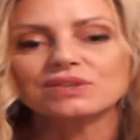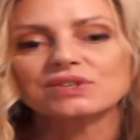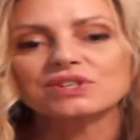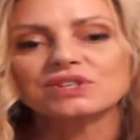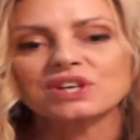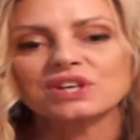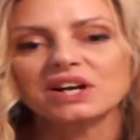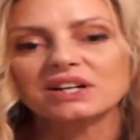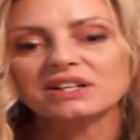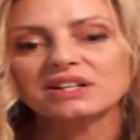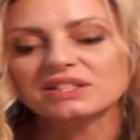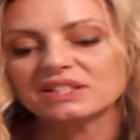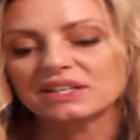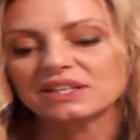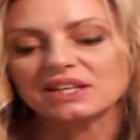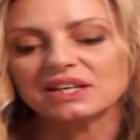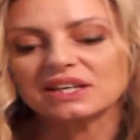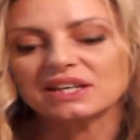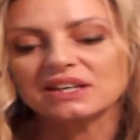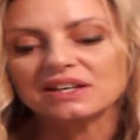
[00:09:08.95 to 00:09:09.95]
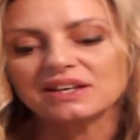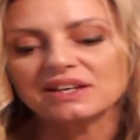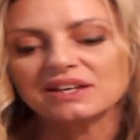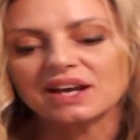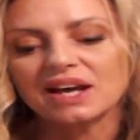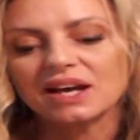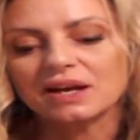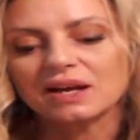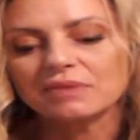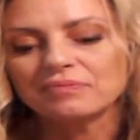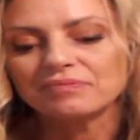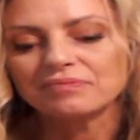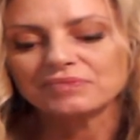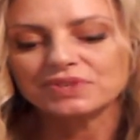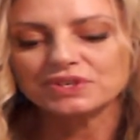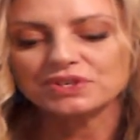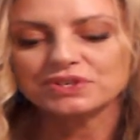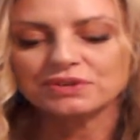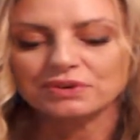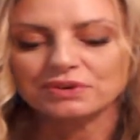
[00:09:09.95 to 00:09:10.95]
Shakti
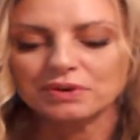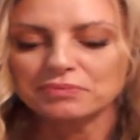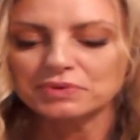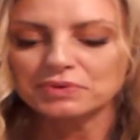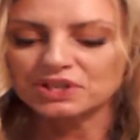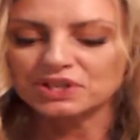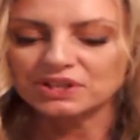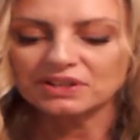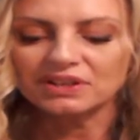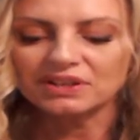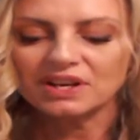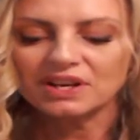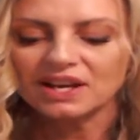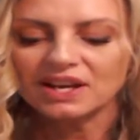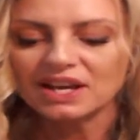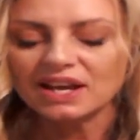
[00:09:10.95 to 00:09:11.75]
description.